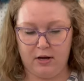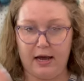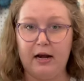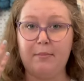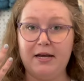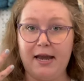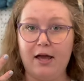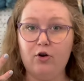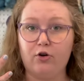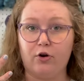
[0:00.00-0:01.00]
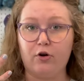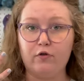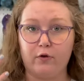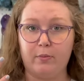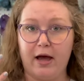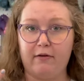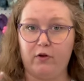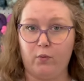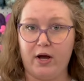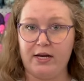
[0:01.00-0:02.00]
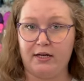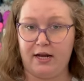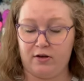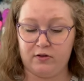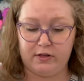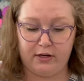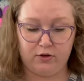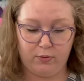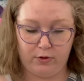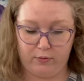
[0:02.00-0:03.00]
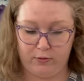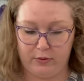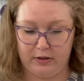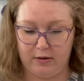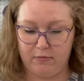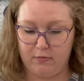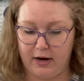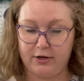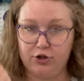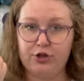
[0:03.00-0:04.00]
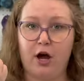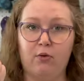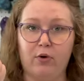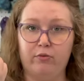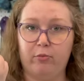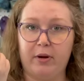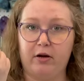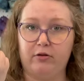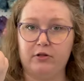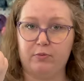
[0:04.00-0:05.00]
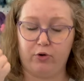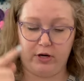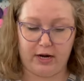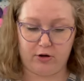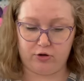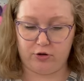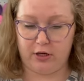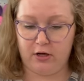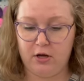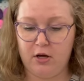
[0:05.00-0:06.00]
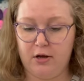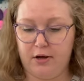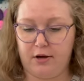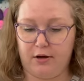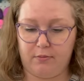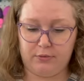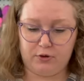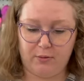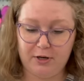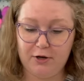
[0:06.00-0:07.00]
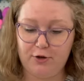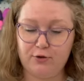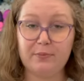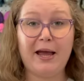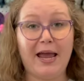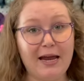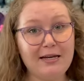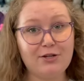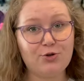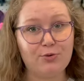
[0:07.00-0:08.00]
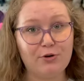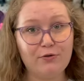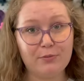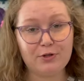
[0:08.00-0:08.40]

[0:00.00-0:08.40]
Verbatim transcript: and I'm a nail girl from having wedding nails, and I don't want to ruin them. I just got one repaired this morning, actually. Um, so I'm going to use my handy tool from